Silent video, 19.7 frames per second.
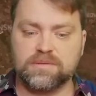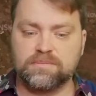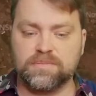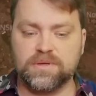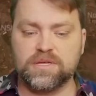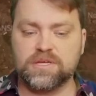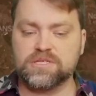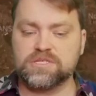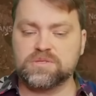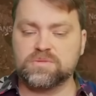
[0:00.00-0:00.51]
the
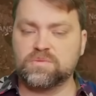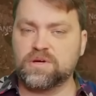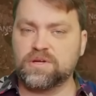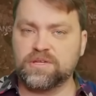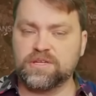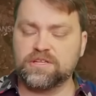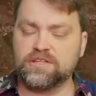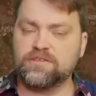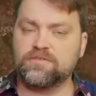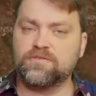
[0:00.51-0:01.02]
biggest
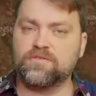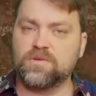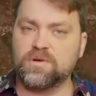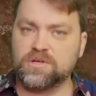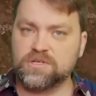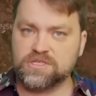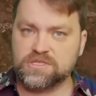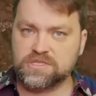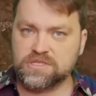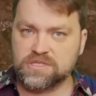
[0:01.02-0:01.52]
one and the
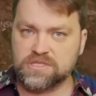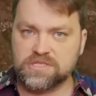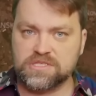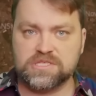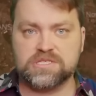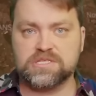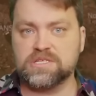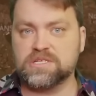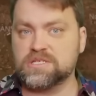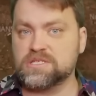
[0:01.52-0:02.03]
fastest
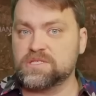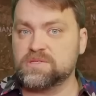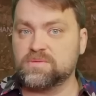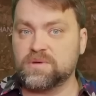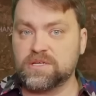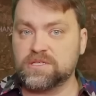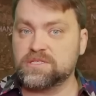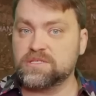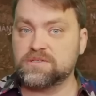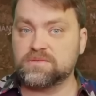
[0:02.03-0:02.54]
since
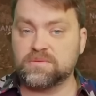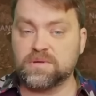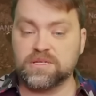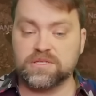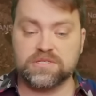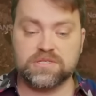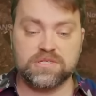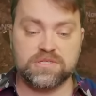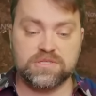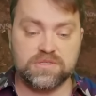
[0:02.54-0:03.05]

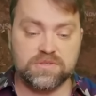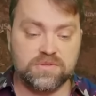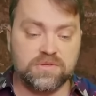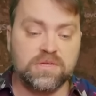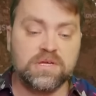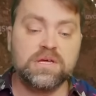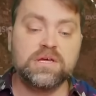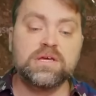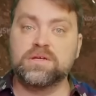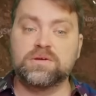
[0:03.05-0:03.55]
2022,